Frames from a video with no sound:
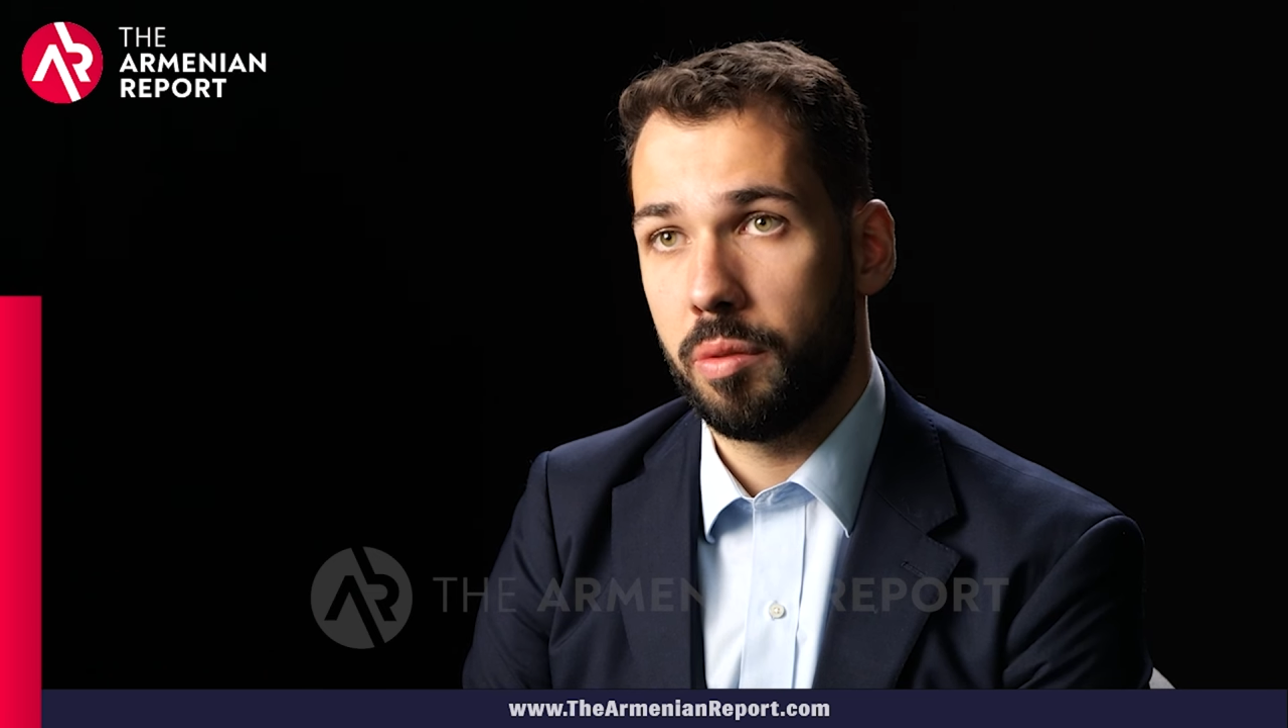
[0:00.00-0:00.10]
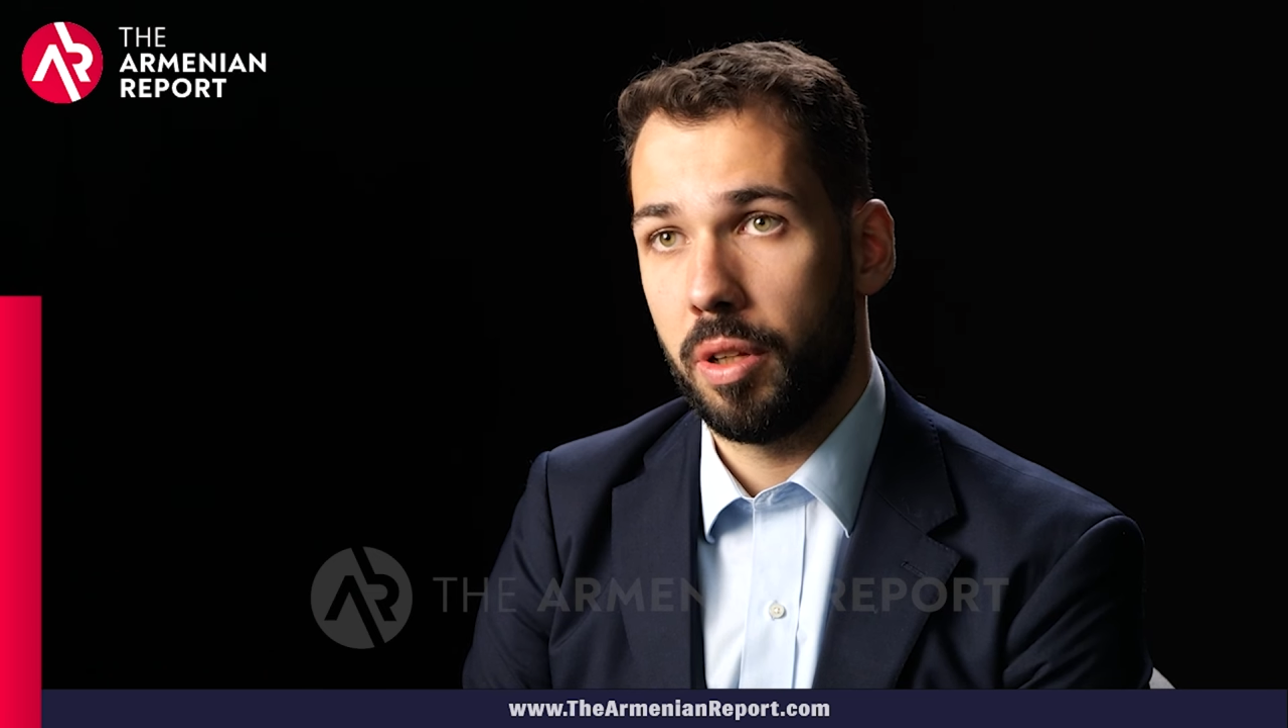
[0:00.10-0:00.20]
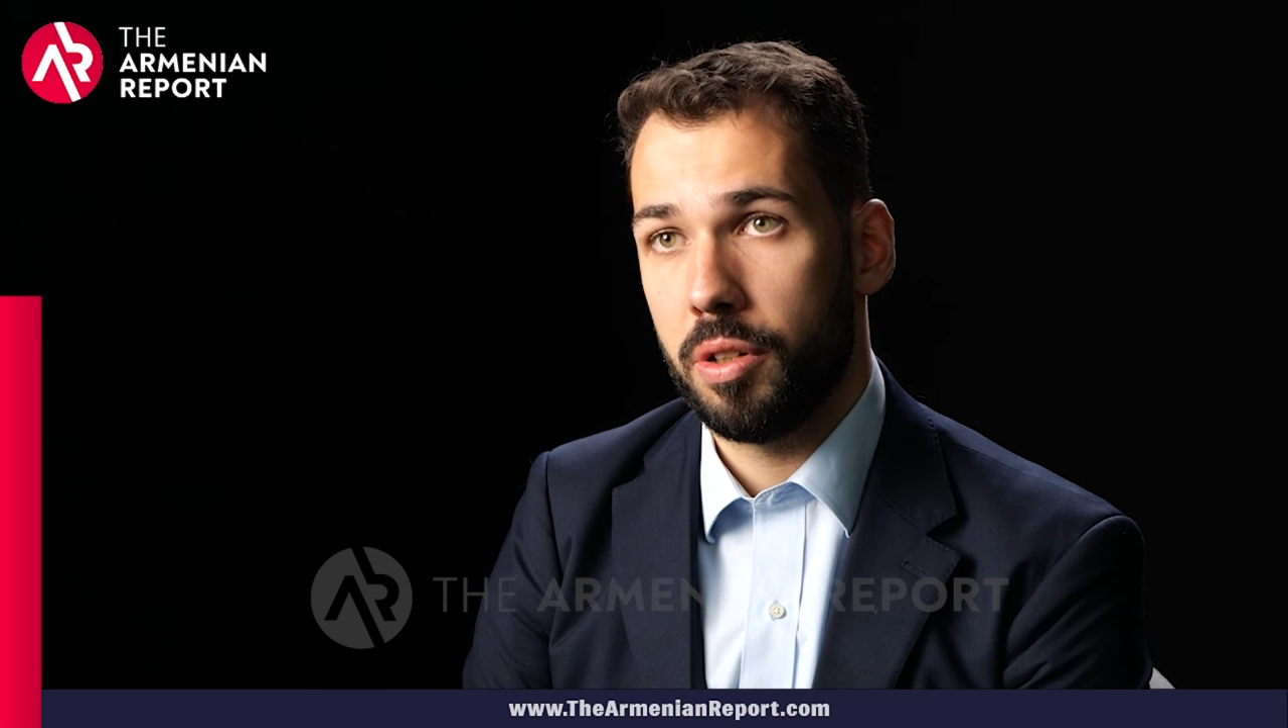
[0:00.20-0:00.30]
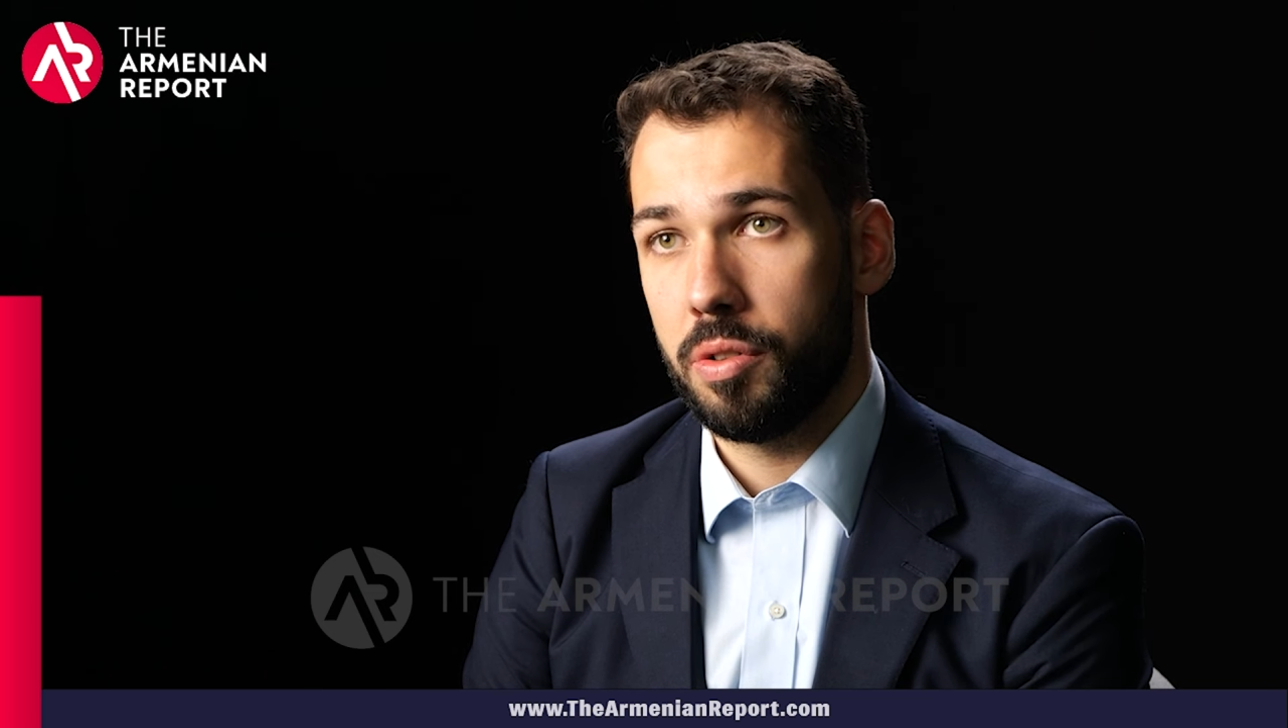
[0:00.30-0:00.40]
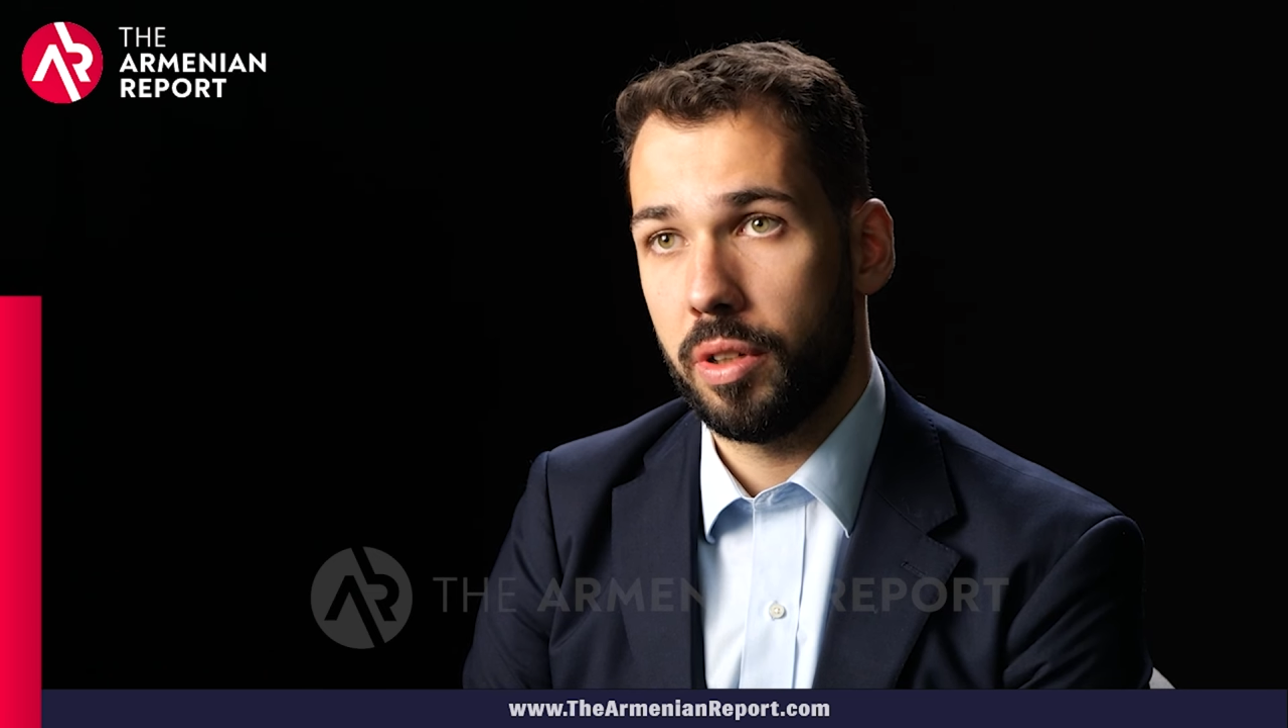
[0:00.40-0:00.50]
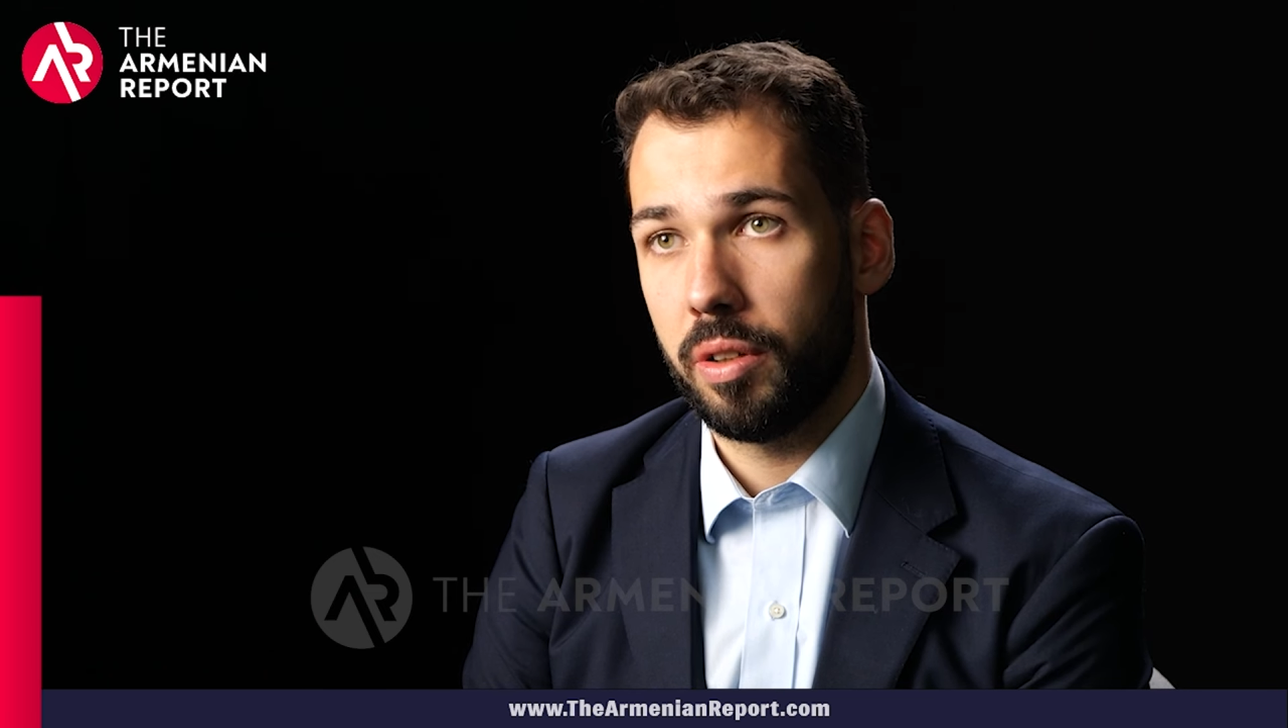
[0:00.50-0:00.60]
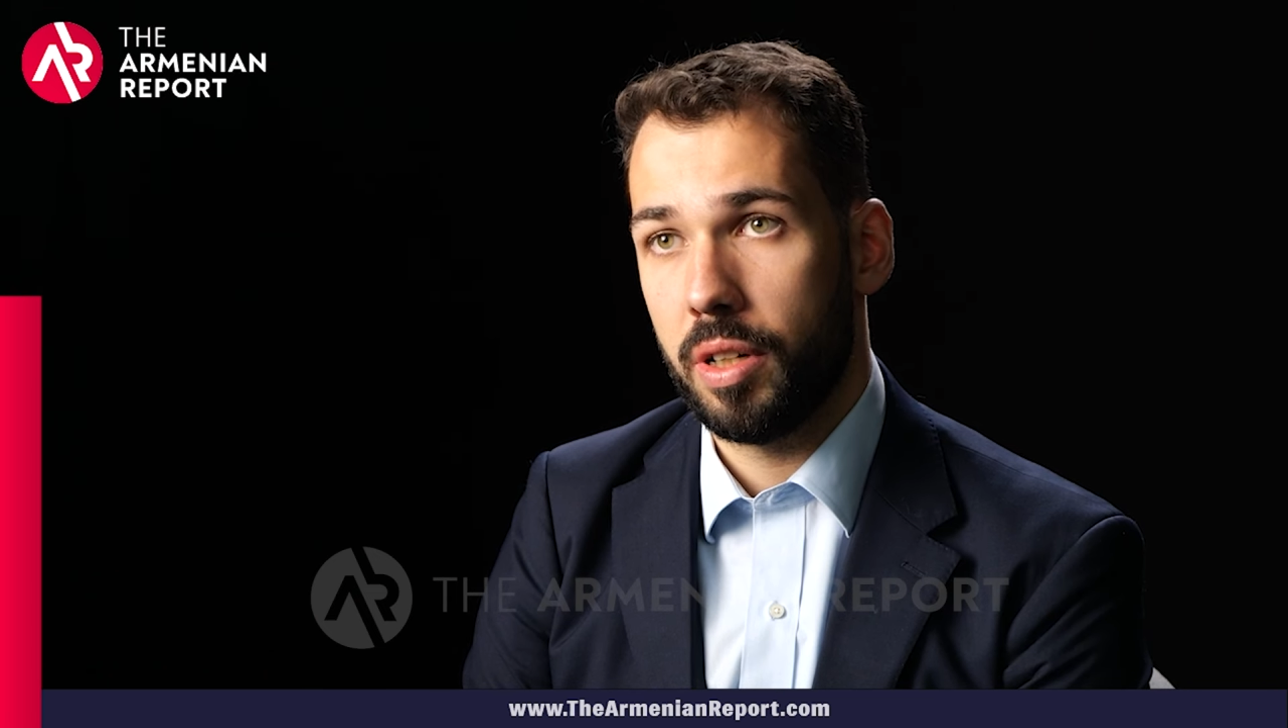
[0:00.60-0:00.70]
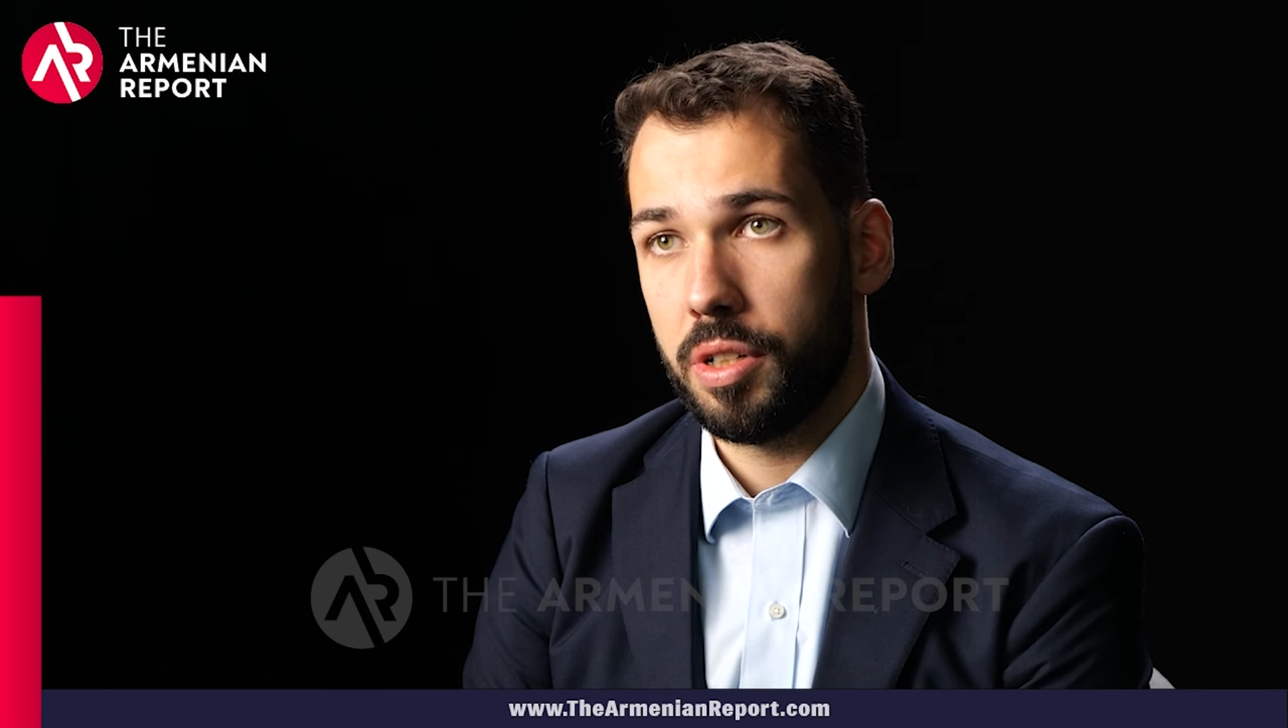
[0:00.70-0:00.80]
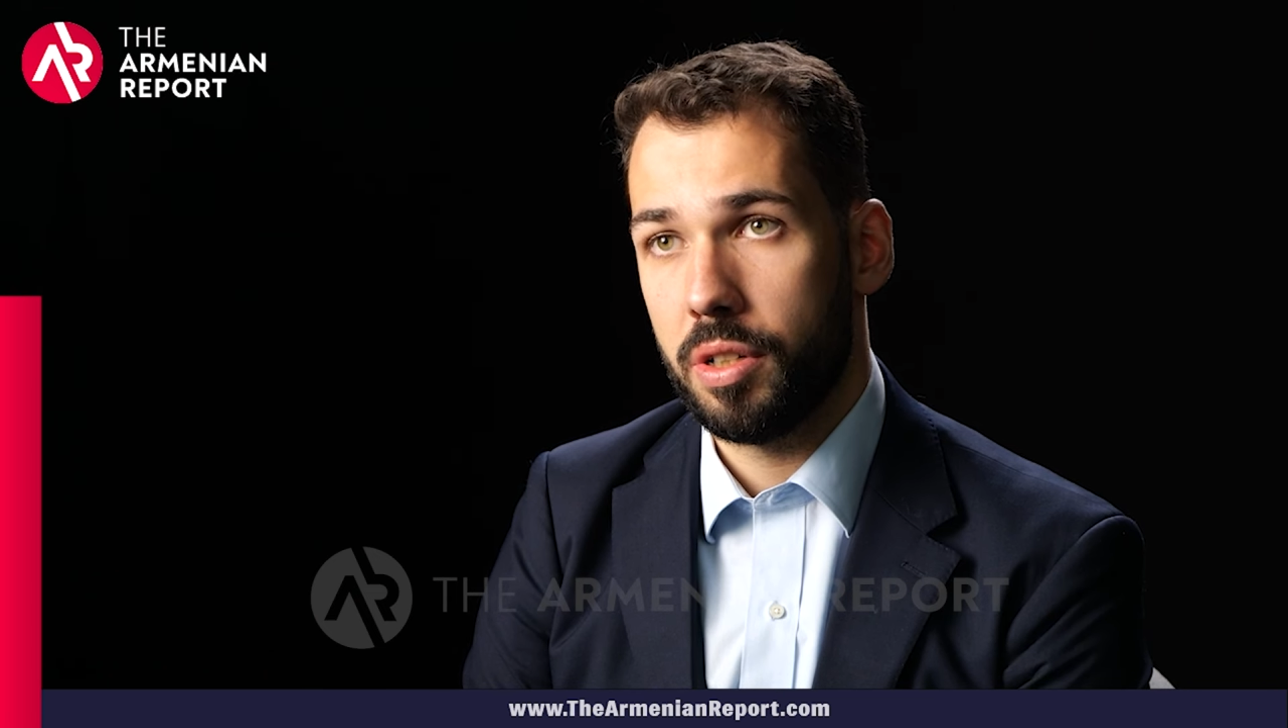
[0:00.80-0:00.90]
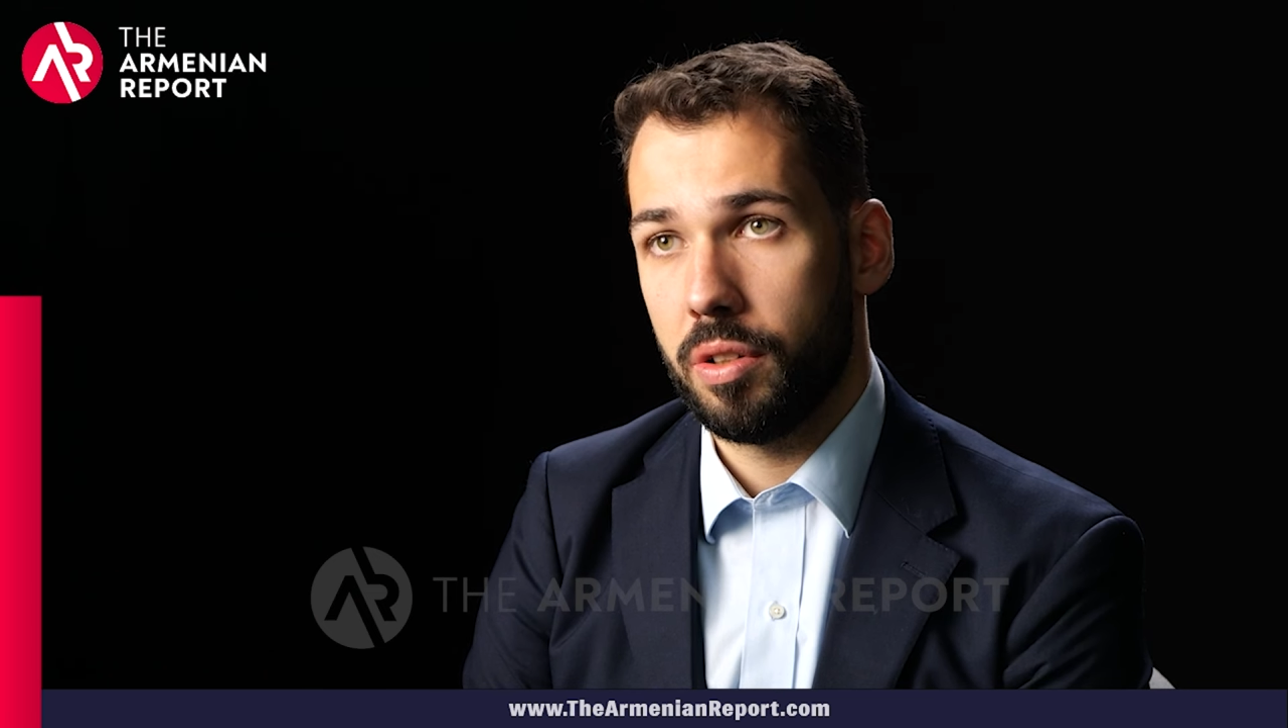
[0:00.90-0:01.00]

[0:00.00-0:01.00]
military aggression.